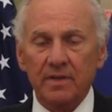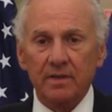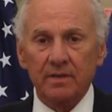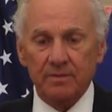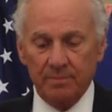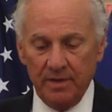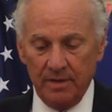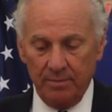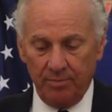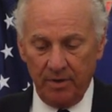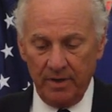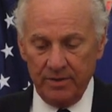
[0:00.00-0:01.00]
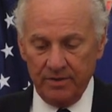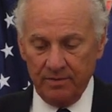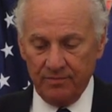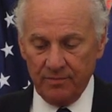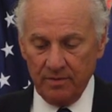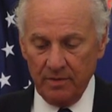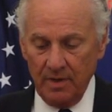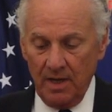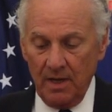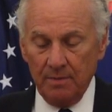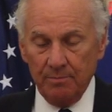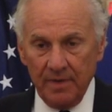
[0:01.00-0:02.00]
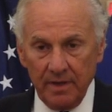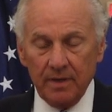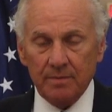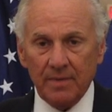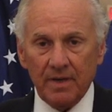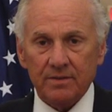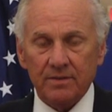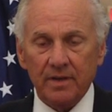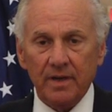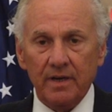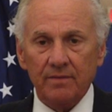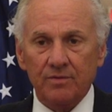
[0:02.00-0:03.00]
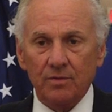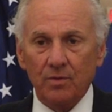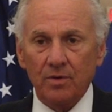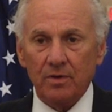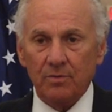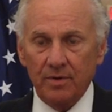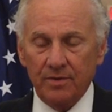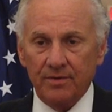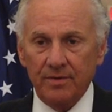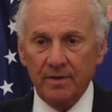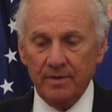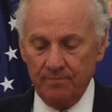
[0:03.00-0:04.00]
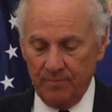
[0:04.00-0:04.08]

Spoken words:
It has been a pleasure for me and my staff to work with the